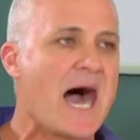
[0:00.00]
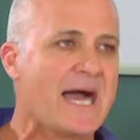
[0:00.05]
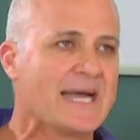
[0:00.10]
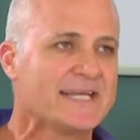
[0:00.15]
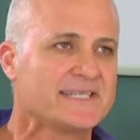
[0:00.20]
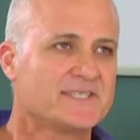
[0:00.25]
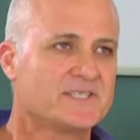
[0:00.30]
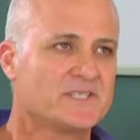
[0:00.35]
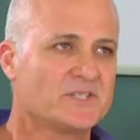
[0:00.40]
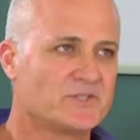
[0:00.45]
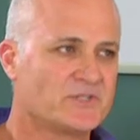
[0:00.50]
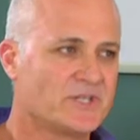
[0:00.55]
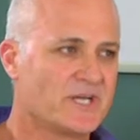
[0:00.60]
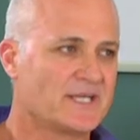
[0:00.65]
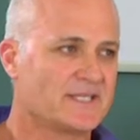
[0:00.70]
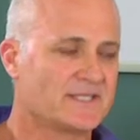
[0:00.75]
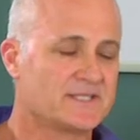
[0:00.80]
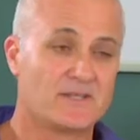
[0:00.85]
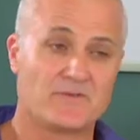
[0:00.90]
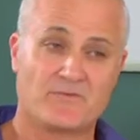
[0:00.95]
I
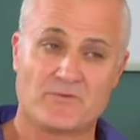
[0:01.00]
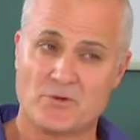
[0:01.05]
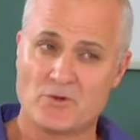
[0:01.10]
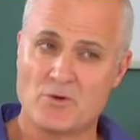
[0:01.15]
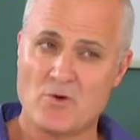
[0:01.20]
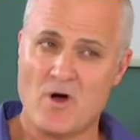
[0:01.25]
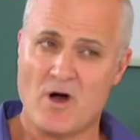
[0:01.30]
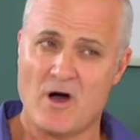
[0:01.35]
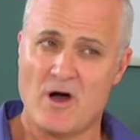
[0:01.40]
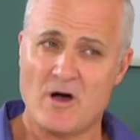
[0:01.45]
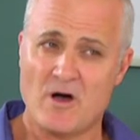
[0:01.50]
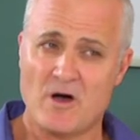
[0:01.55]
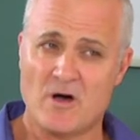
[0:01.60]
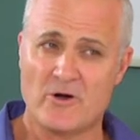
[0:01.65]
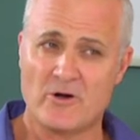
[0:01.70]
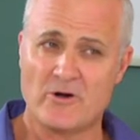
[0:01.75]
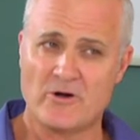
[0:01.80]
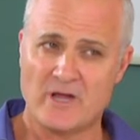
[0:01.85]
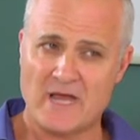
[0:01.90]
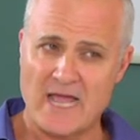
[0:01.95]
suggest, if you
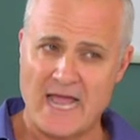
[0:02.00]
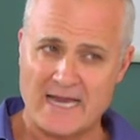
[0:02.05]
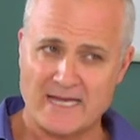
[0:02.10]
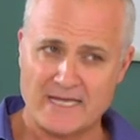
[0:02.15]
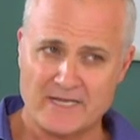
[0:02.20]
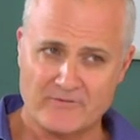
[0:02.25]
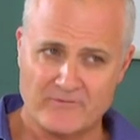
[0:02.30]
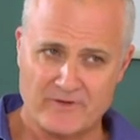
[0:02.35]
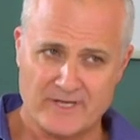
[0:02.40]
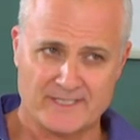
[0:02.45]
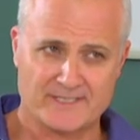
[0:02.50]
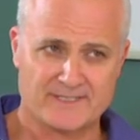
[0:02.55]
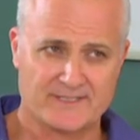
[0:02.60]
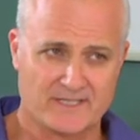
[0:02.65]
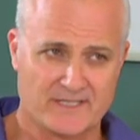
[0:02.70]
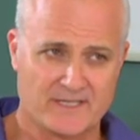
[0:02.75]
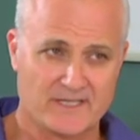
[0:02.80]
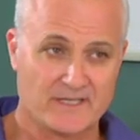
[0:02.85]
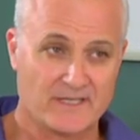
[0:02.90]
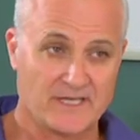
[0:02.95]
are an
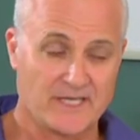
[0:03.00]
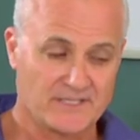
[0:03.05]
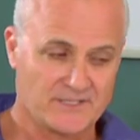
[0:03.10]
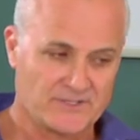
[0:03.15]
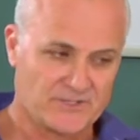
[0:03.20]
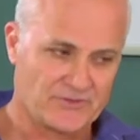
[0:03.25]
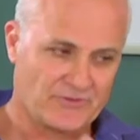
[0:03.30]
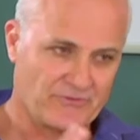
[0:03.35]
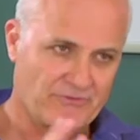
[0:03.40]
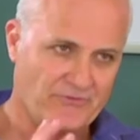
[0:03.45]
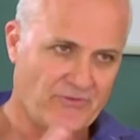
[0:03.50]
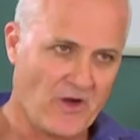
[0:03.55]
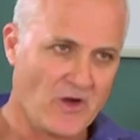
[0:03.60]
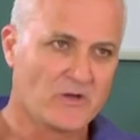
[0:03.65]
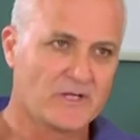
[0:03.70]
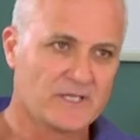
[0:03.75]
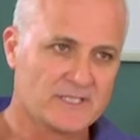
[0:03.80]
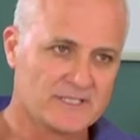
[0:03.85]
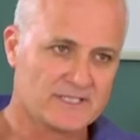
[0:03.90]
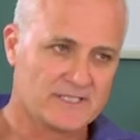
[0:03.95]
investor, is to
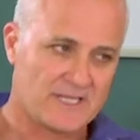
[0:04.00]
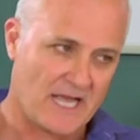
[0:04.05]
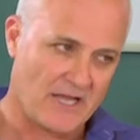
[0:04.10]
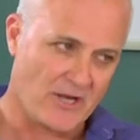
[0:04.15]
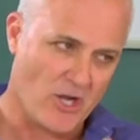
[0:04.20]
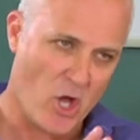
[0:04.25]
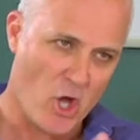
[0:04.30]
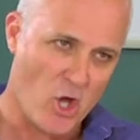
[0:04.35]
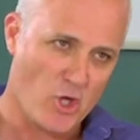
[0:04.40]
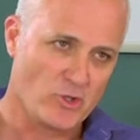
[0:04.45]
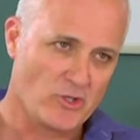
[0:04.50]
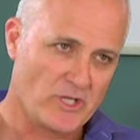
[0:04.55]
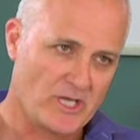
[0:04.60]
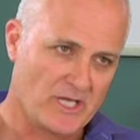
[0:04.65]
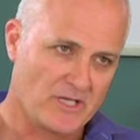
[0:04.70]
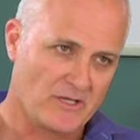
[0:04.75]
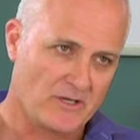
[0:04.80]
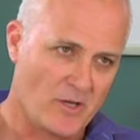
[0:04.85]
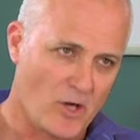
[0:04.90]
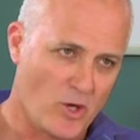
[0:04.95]
focus and hone
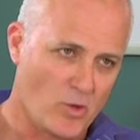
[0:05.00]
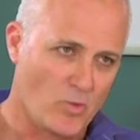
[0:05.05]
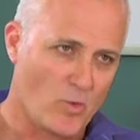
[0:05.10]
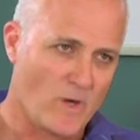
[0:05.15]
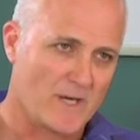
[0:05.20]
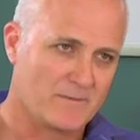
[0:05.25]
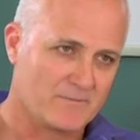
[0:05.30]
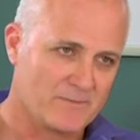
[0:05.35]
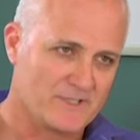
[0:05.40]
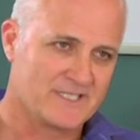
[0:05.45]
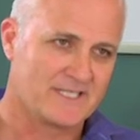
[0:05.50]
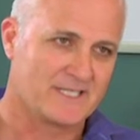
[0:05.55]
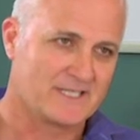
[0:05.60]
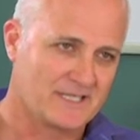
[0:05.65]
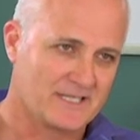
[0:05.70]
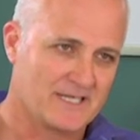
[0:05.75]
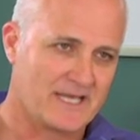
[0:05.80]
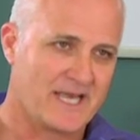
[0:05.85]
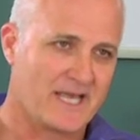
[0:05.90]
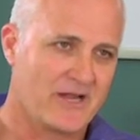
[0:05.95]
in on one
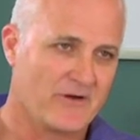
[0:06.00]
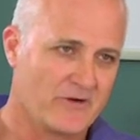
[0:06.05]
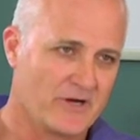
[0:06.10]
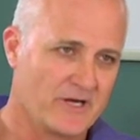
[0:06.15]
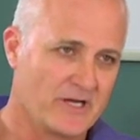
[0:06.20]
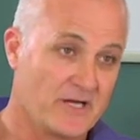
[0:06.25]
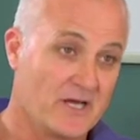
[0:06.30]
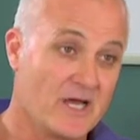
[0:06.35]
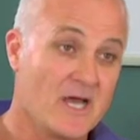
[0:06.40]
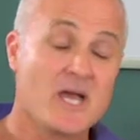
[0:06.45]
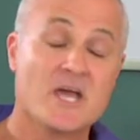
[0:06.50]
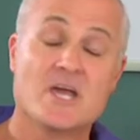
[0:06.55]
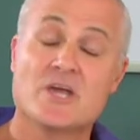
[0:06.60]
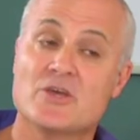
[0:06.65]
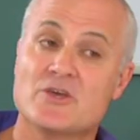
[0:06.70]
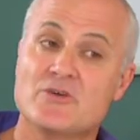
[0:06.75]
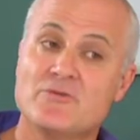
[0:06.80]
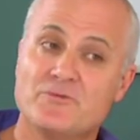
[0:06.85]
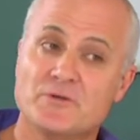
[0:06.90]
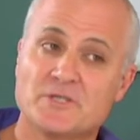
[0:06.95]
particular area.
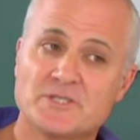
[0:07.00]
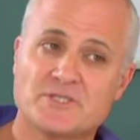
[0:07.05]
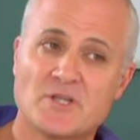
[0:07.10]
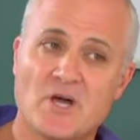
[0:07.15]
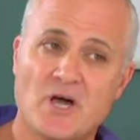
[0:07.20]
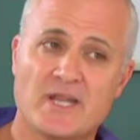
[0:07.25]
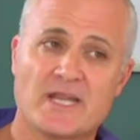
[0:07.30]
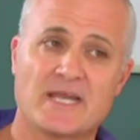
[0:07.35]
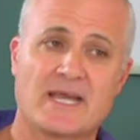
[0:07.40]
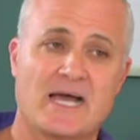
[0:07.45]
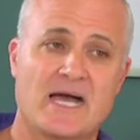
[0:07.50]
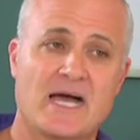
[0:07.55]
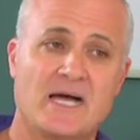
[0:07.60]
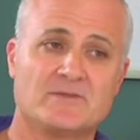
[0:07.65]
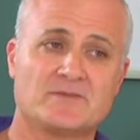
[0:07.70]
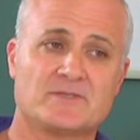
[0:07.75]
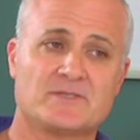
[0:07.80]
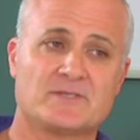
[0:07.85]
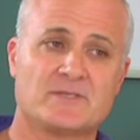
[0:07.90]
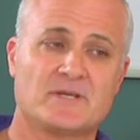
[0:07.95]
If you're starting
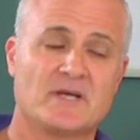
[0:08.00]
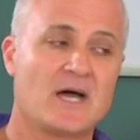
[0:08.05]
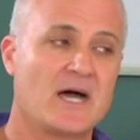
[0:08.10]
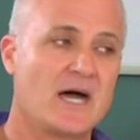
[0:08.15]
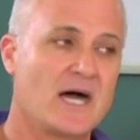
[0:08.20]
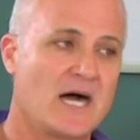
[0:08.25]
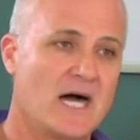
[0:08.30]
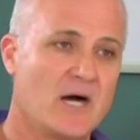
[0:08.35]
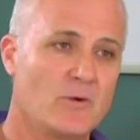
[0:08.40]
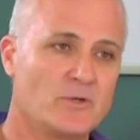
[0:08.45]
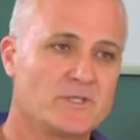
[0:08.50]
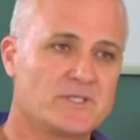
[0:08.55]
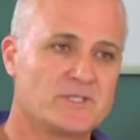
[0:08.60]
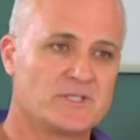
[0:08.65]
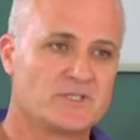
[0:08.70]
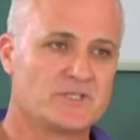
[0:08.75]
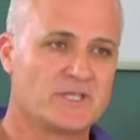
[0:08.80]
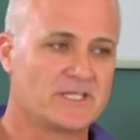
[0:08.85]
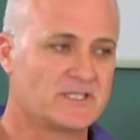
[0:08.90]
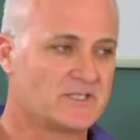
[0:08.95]
out, I would
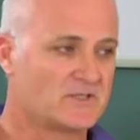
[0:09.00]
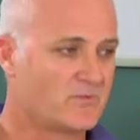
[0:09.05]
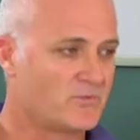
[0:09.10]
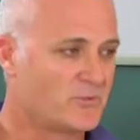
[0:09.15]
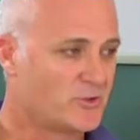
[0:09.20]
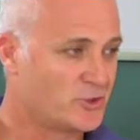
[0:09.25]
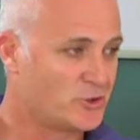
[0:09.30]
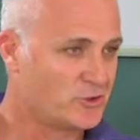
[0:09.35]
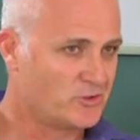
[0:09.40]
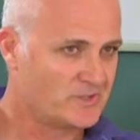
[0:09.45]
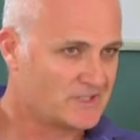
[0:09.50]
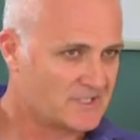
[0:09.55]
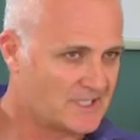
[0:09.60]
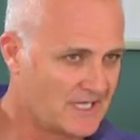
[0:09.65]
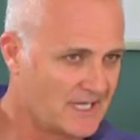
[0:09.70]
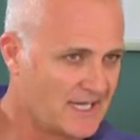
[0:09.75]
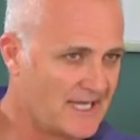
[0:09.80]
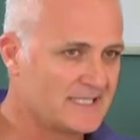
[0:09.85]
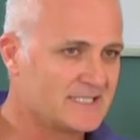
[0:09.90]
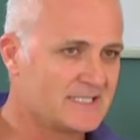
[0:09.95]
suggest
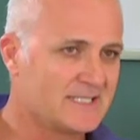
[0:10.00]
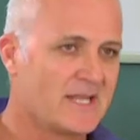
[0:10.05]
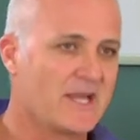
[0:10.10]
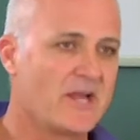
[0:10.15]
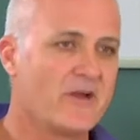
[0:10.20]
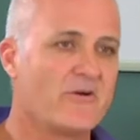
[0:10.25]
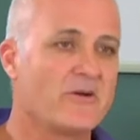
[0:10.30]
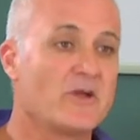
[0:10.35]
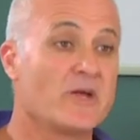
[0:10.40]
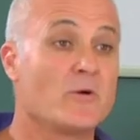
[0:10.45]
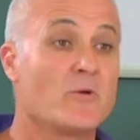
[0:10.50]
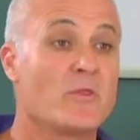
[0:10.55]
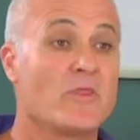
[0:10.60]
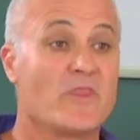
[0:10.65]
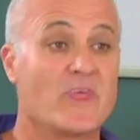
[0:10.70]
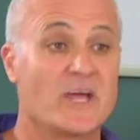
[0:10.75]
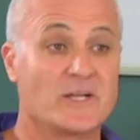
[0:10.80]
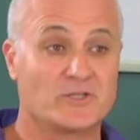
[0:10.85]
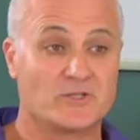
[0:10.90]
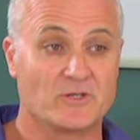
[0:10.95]
select an area
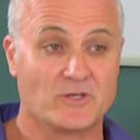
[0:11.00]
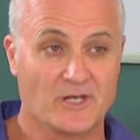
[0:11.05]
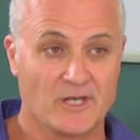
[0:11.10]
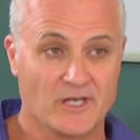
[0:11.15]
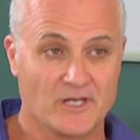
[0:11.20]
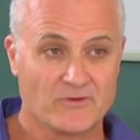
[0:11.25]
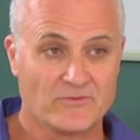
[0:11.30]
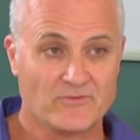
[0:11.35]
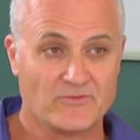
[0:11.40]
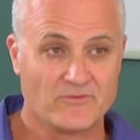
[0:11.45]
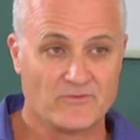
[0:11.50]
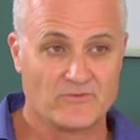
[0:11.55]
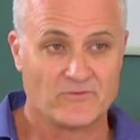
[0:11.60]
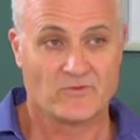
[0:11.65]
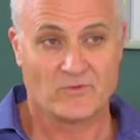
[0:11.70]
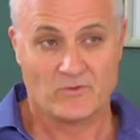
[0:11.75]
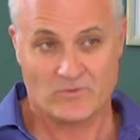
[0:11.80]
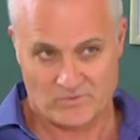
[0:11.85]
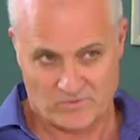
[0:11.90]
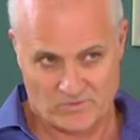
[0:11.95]
that you live
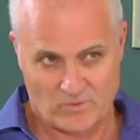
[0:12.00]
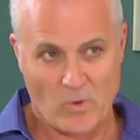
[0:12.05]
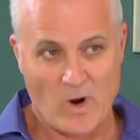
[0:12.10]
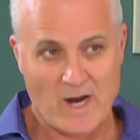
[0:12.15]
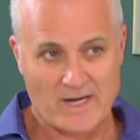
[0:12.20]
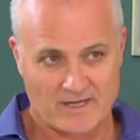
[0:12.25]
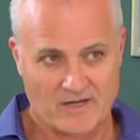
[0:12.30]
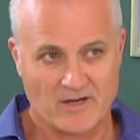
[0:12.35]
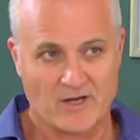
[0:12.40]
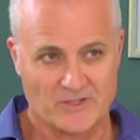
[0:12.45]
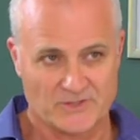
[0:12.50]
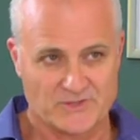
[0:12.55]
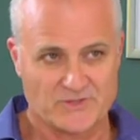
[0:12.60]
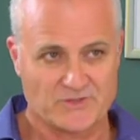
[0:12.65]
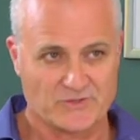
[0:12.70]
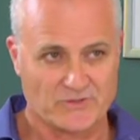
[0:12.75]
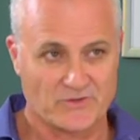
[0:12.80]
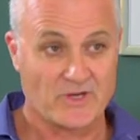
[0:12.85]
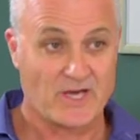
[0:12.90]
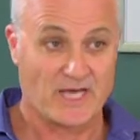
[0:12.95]
quite close
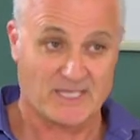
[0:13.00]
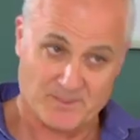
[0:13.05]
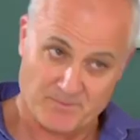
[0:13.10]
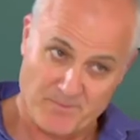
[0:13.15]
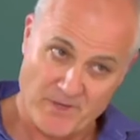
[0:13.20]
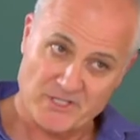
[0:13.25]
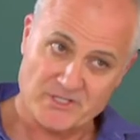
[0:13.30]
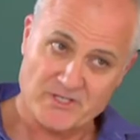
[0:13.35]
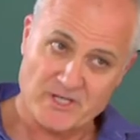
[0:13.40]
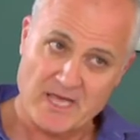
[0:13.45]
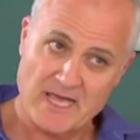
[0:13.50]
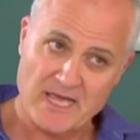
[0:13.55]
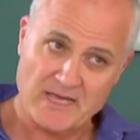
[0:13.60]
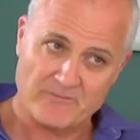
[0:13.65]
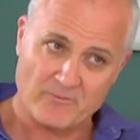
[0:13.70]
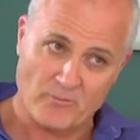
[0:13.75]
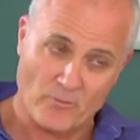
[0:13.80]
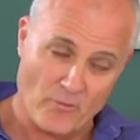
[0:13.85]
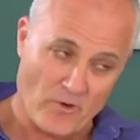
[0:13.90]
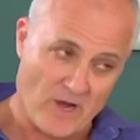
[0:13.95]
to, especially
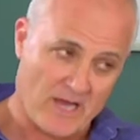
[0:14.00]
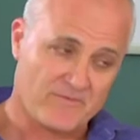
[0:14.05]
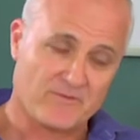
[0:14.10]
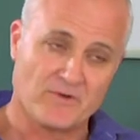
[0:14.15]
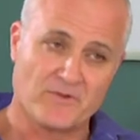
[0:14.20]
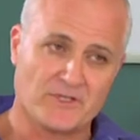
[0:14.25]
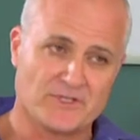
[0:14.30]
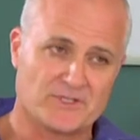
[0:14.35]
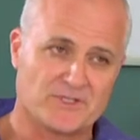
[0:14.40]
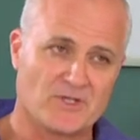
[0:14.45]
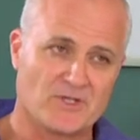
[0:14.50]
right from